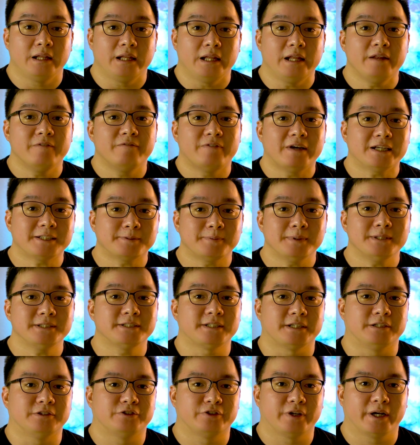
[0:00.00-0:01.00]

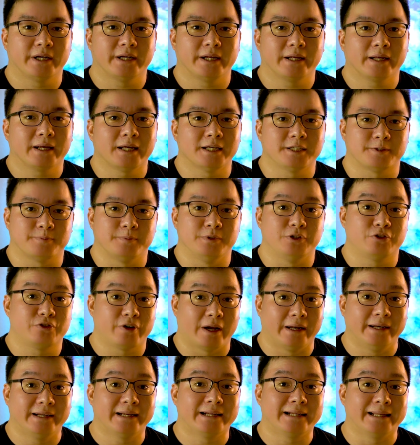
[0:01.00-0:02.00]
Investments in trading has been
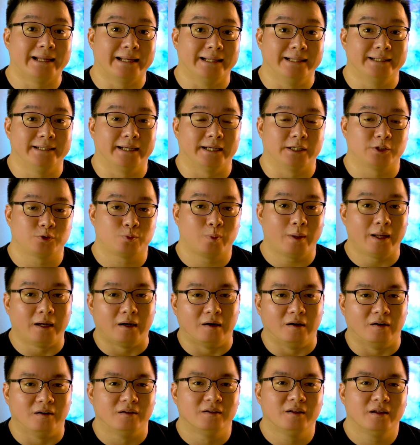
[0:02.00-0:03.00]
trending lately as
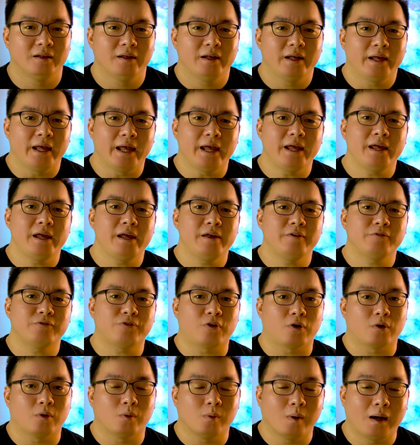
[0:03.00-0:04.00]
well, and
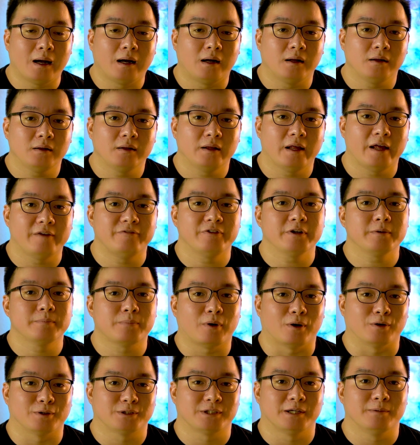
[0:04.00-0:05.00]
for a while, having
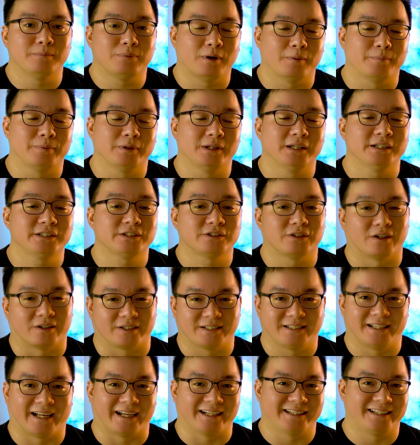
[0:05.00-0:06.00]
bought some popular
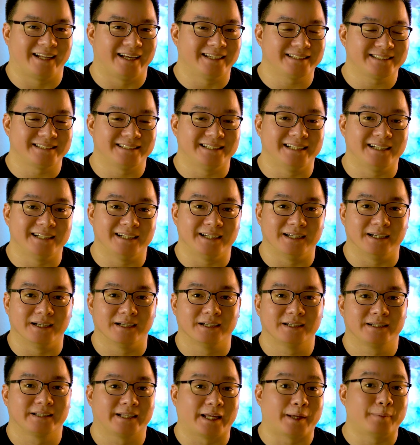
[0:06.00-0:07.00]
stocks like Tesla,
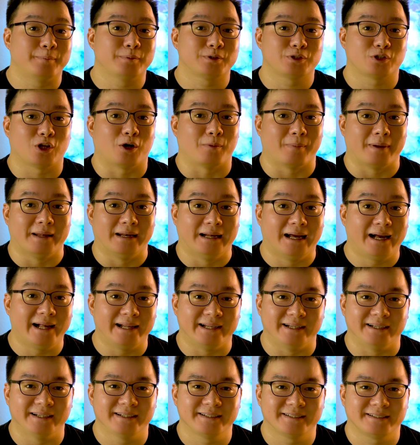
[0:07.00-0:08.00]
GameStop and
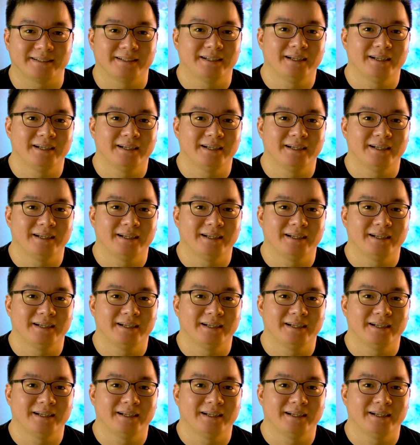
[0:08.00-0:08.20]
others,